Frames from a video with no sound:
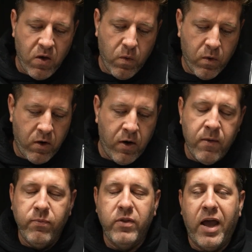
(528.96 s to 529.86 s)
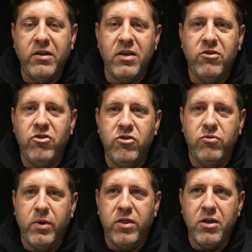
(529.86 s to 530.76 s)
or has issues
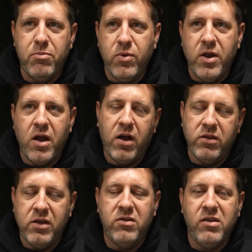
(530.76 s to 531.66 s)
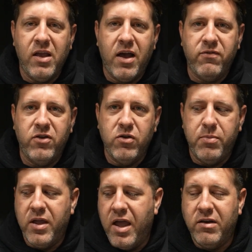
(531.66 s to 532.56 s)
with the booting on the CF2
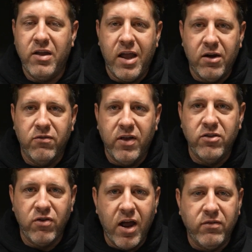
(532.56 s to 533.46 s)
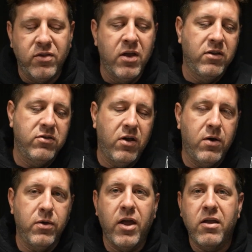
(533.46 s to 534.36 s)
PATA interface drives.
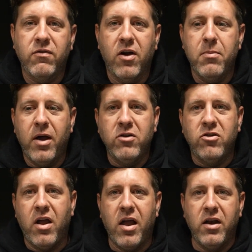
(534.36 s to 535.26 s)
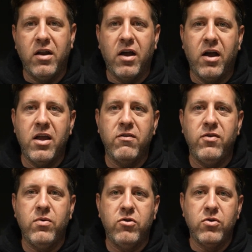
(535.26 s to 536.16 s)
So thank you very much. And uh, if
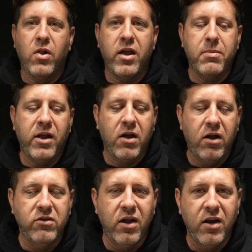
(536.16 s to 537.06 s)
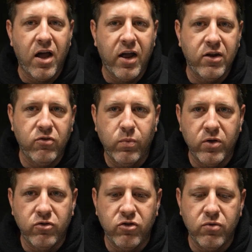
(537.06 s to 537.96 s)
you do like my content, I
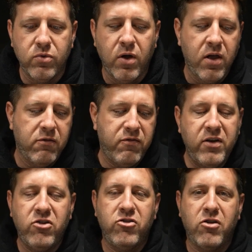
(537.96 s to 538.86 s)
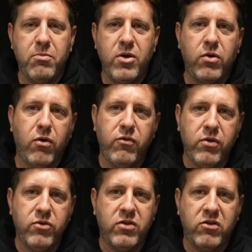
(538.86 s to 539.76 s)
will do vintage computer
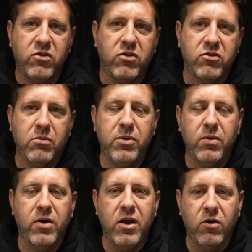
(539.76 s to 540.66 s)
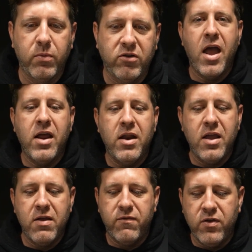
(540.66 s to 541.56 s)
reviews such as this computer here. Which And
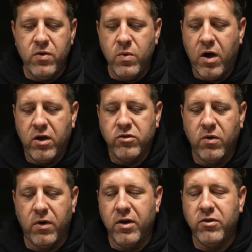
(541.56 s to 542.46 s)
if you also are